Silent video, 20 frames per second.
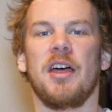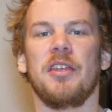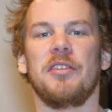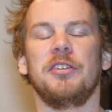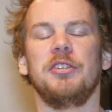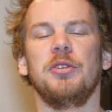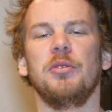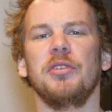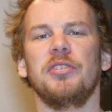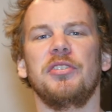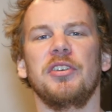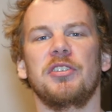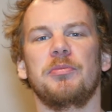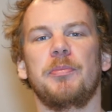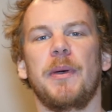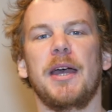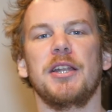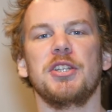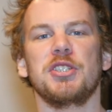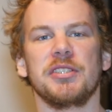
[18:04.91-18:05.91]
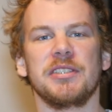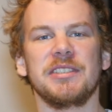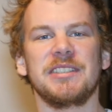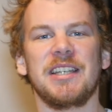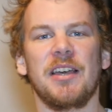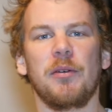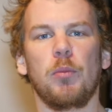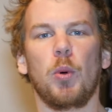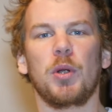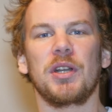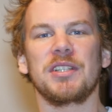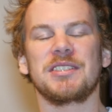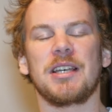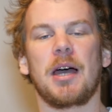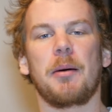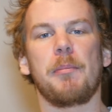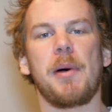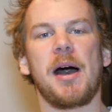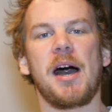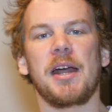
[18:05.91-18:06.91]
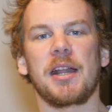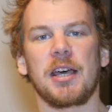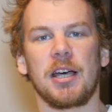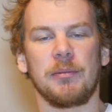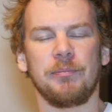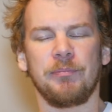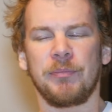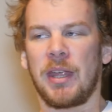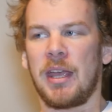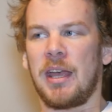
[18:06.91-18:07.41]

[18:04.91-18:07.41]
The newest expansion, Seven Wonders Armada.